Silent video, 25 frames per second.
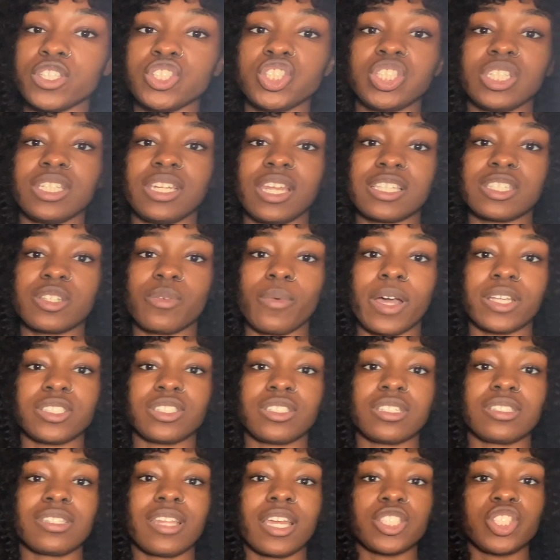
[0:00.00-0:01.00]
she doesn't watch
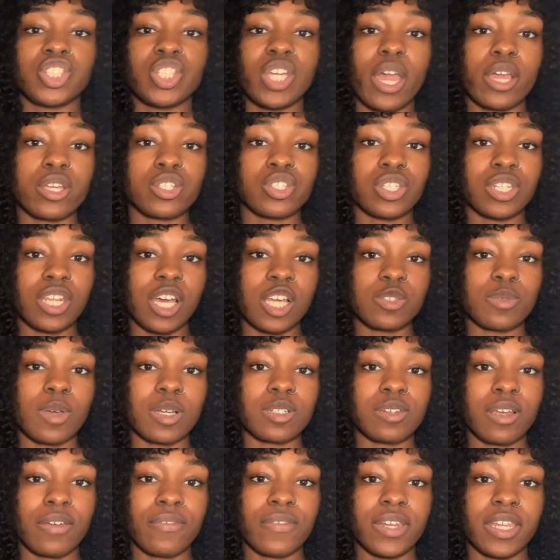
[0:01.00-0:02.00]
this. Like, she actually does
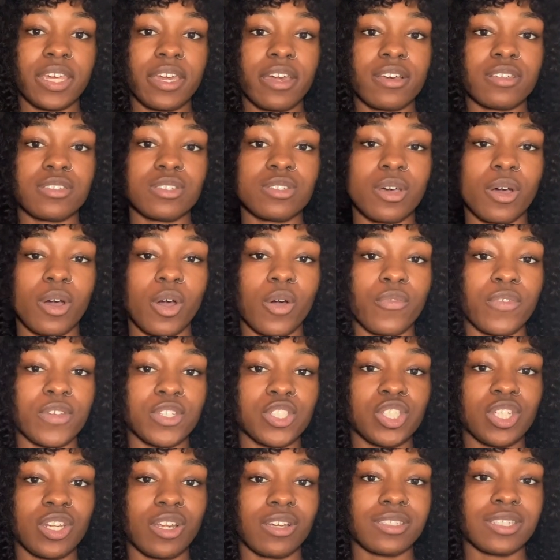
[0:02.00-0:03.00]
watch my videos, so hopefully
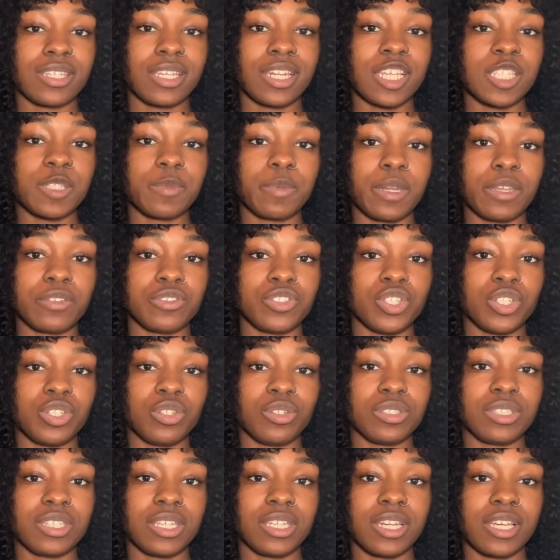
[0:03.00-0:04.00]
she don't see this. But if she
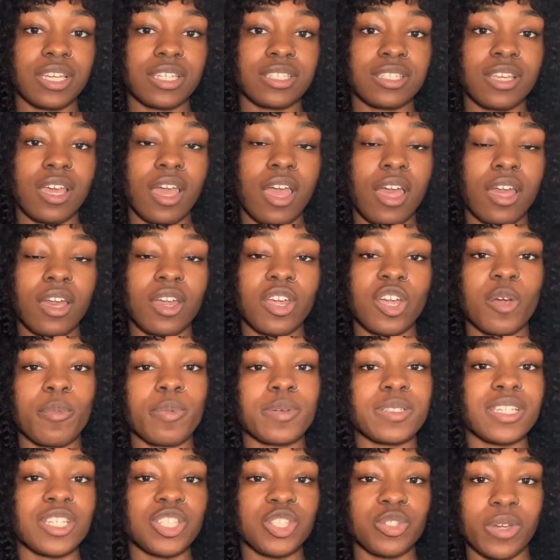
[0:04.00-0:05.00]
do see this, girl,
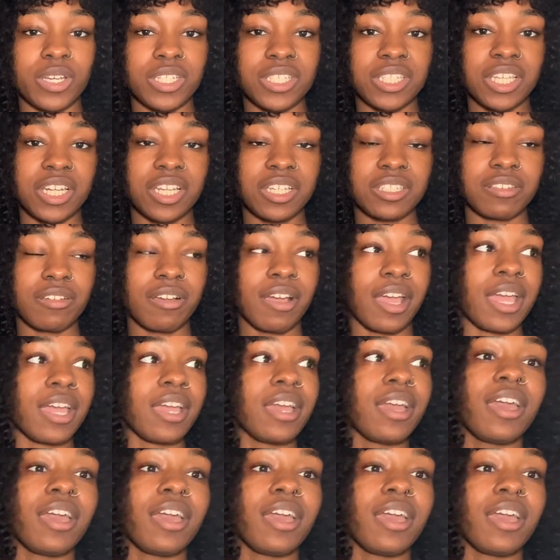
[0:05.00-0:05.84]
pretend you ain't see this, okay?